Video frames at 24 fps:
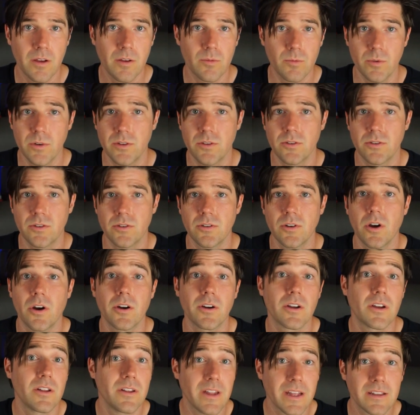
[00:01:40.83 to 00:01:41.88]
which are
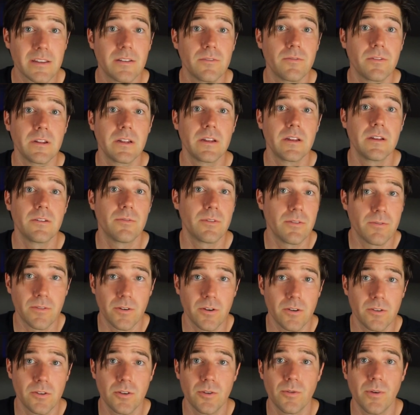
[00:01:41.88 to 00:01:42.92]
collectively
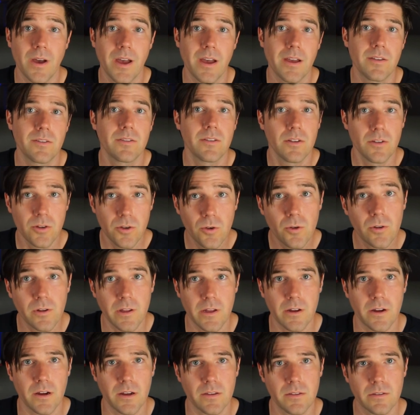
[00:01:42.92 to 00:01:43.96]
referred to as
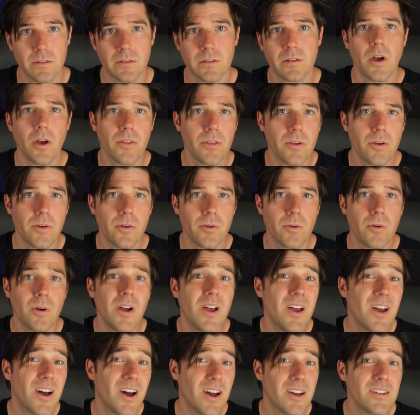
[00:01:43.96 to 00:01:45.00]
nucleons. Although,
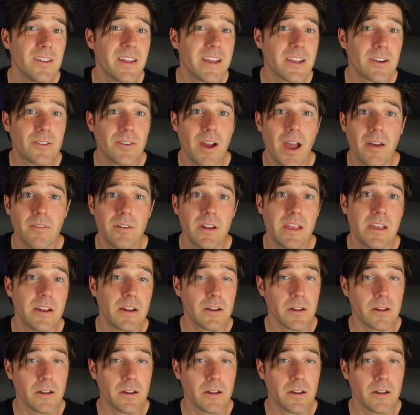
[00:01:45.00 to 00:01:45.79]
unlike gravity and